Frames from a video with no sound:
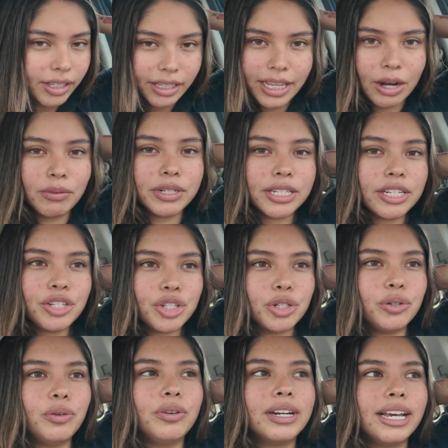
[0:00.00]
that was in
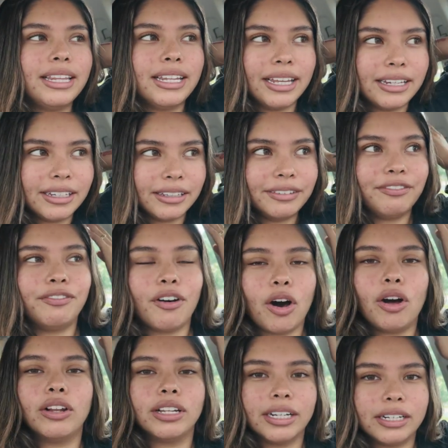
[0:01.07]
June, and then
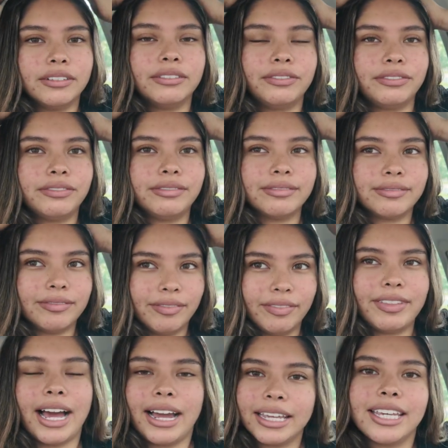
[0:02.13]
fall of
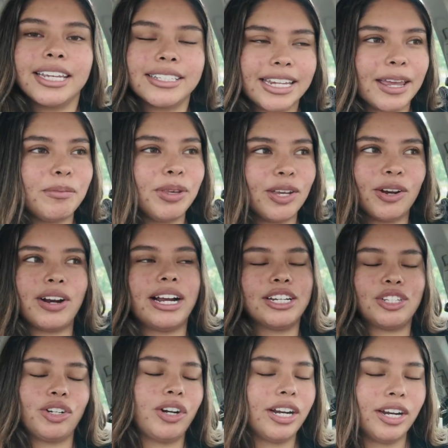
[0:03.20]
that same year I
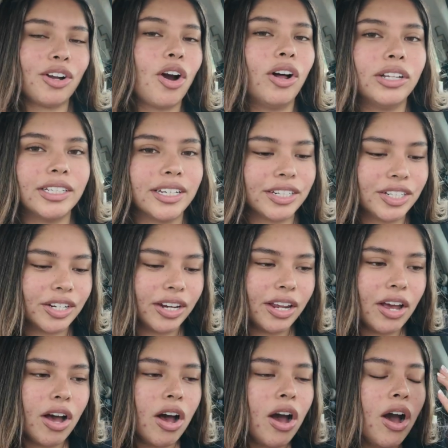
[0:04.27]
started college.
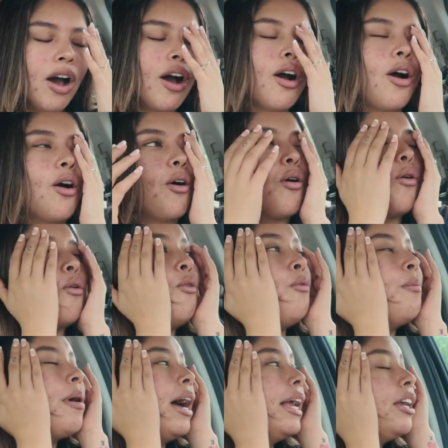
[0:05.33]
Oh
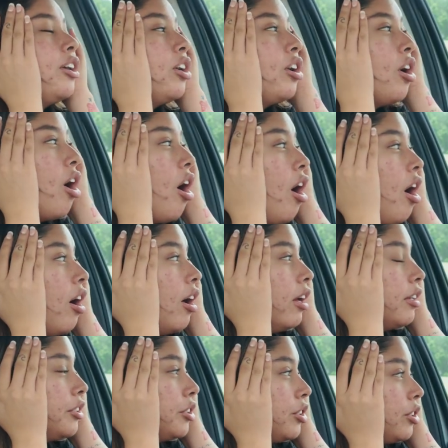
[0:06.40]
my
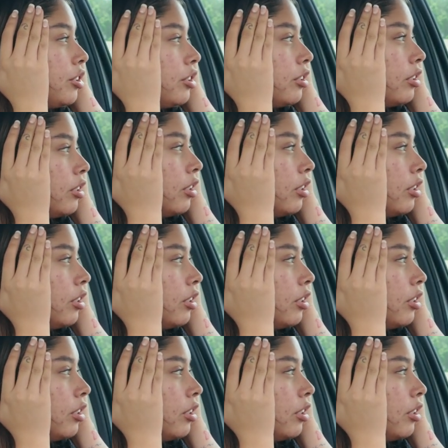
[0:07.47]
gosh.